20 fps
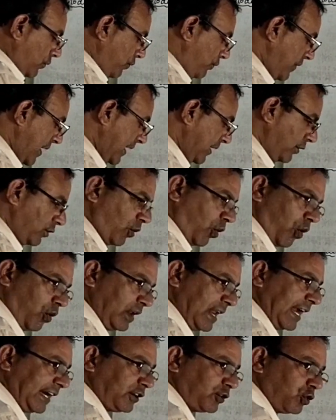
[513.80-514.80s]
When no
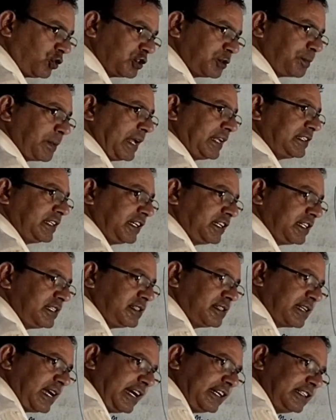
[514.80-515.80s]
lactose present
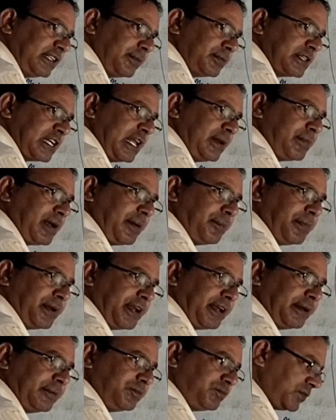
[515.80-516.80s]
inside the cell
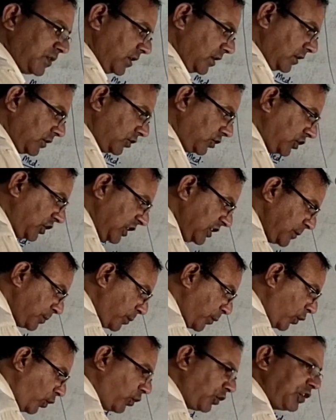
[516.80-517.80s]
membrane,
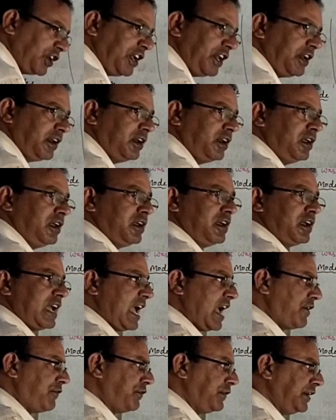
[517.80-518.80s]
this protein
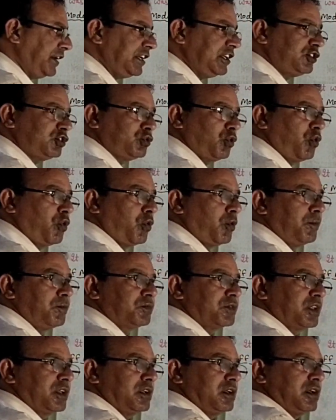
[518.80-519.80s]
affinity
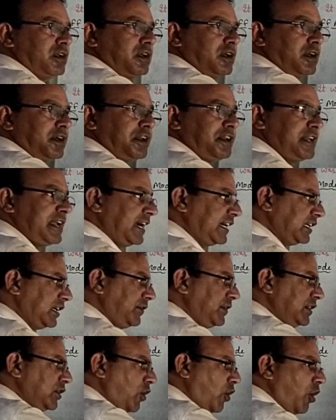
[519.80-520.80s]
show react
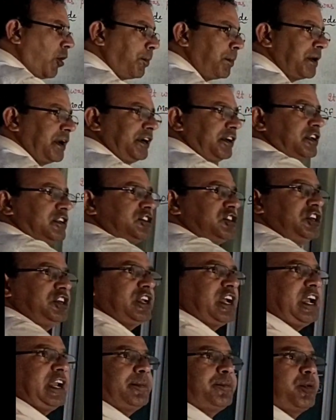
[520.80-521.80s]
with the operator
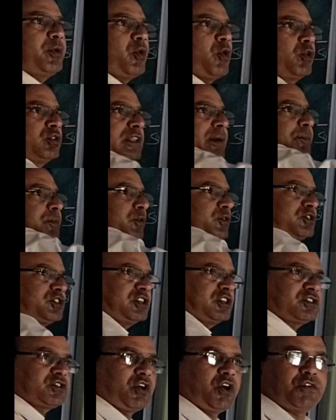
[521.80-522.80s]
gene and block the
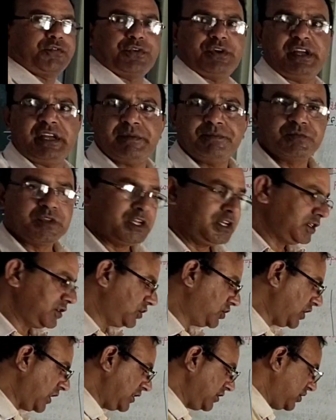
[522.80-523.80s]
process of
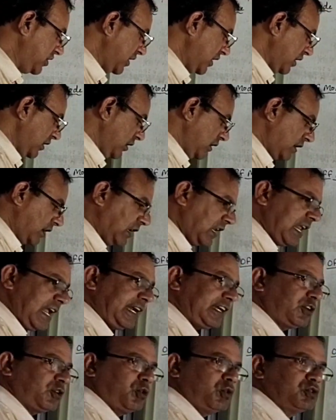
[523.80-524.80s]
changing
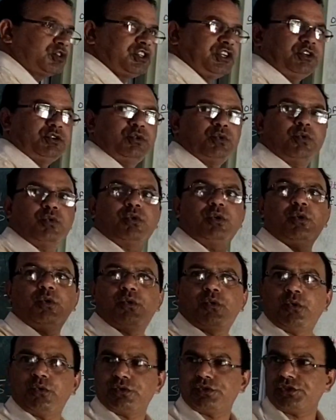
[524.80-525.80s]
lactose into
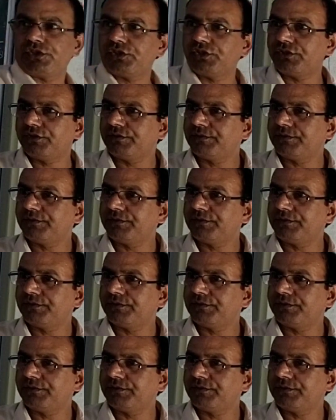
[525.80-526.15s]
glucose.